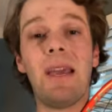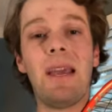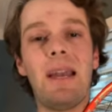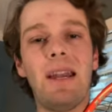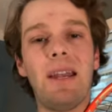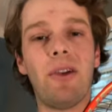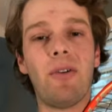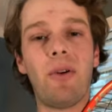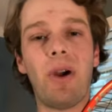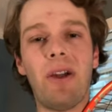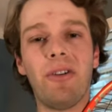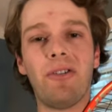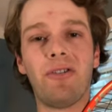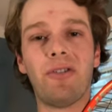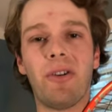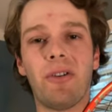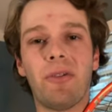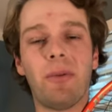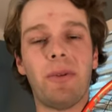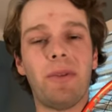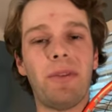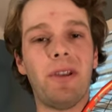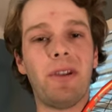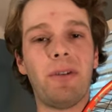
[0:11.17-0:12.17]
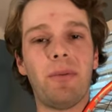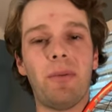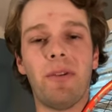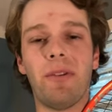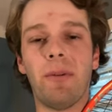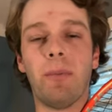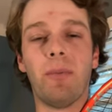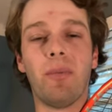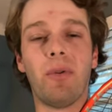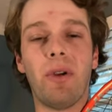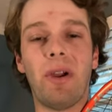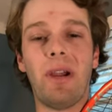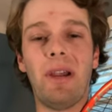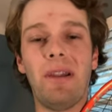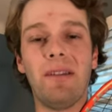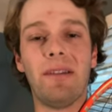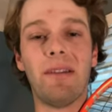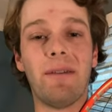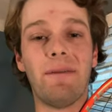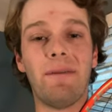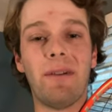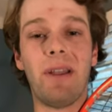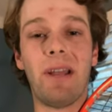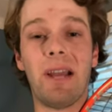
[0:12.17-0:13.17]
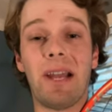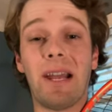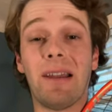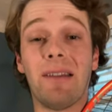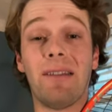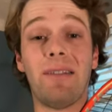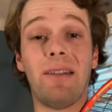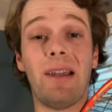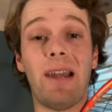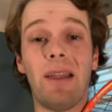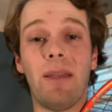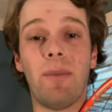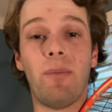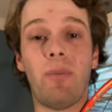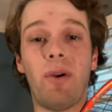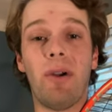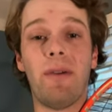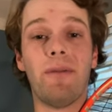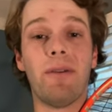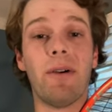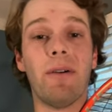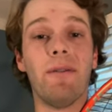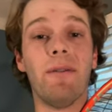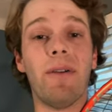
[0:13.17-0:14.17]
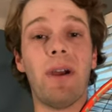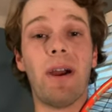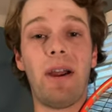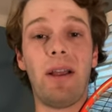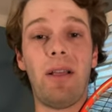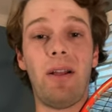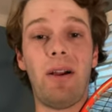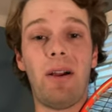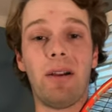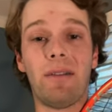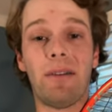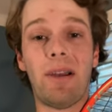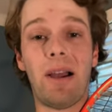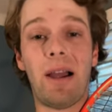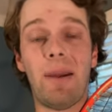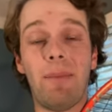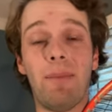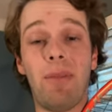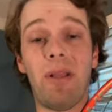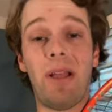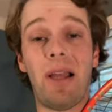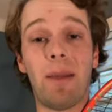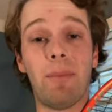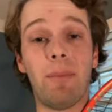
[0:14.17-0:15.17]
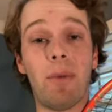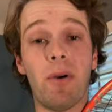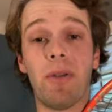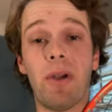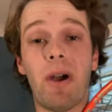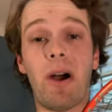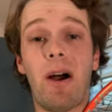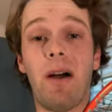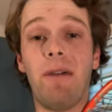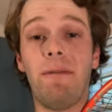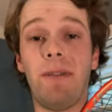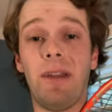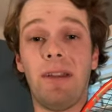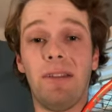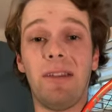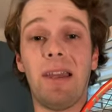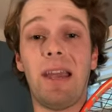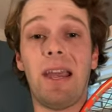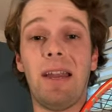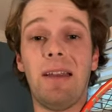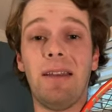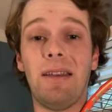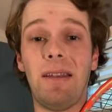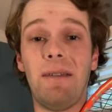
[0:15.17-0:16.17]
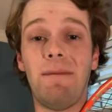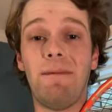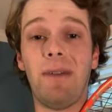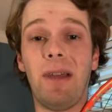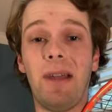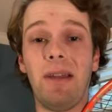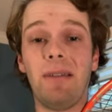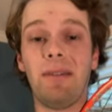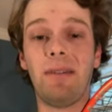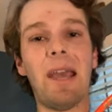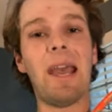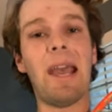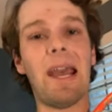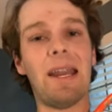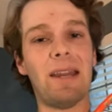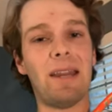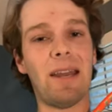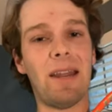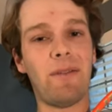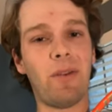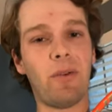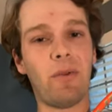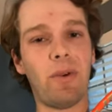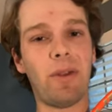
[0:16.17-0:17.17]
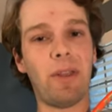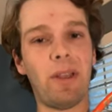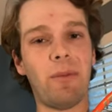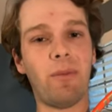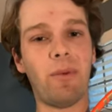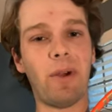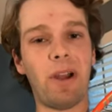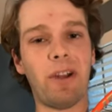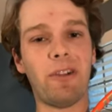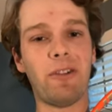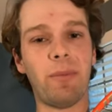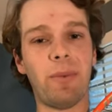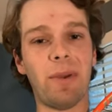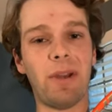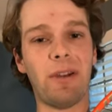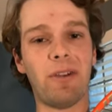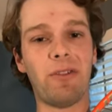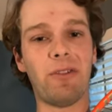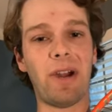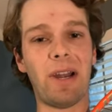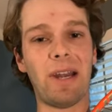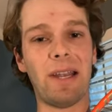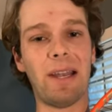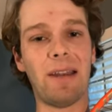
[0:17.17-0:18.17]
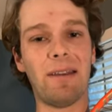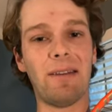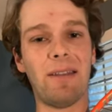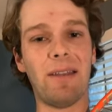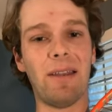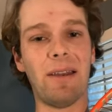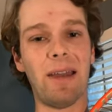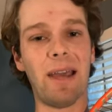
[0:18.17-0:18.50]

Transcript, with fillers: Hitting ground strokes with this was a breeze as I felt like I could stay in the point for a very long time playing both offense and defense, and it never really rushed me to try to get to the